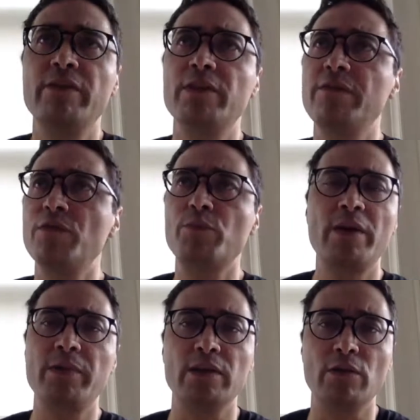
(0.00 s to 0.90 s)
Even if you
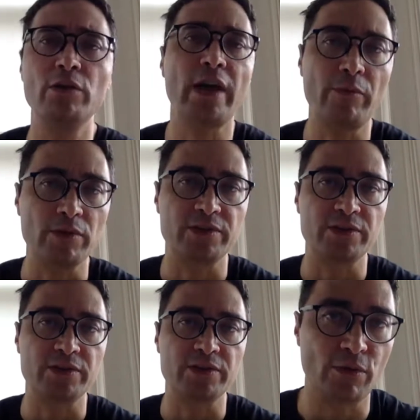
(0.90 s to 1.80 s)
pay me a lot, I will
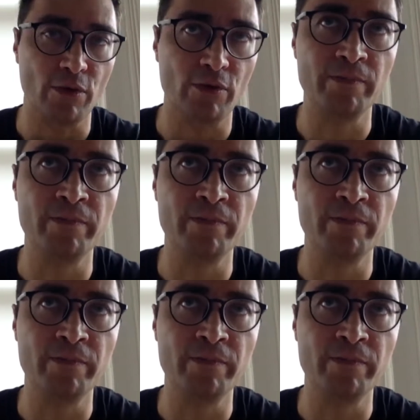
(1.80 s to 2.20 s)
not go.